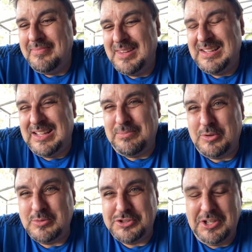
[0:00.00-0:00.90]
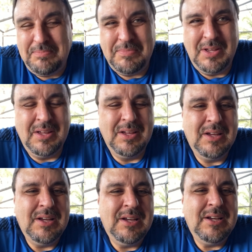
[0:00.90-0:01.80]
You get them real cheap.
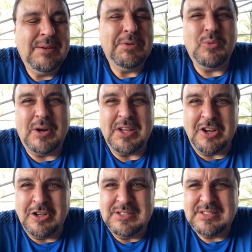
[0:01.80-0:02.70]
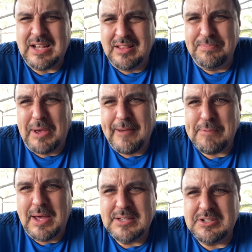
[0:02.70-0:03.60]
But you want to get good solid
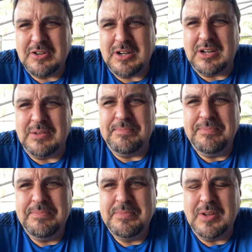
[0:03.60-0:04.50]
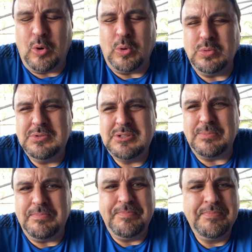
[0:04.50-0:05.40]
backpacks that are going to hold
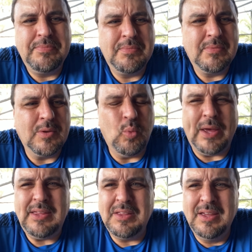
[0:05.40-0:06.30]
some weight.